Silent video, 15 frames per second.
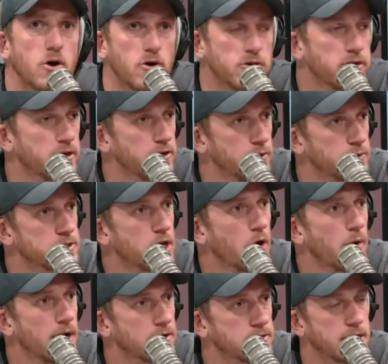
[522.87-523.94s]
All you can do is
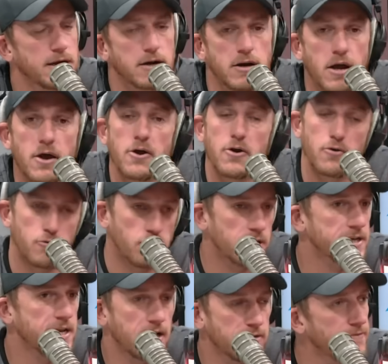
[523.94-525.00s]
go out there,
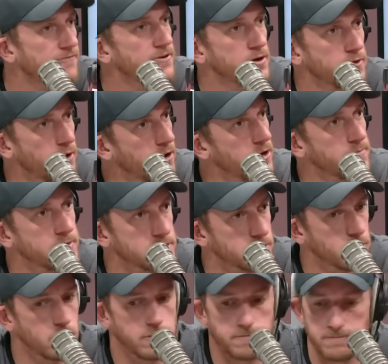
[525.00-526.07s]
run down the field on them, and
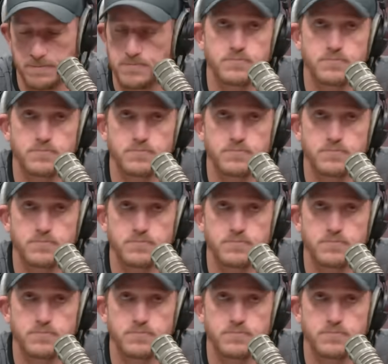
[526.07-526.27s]
score.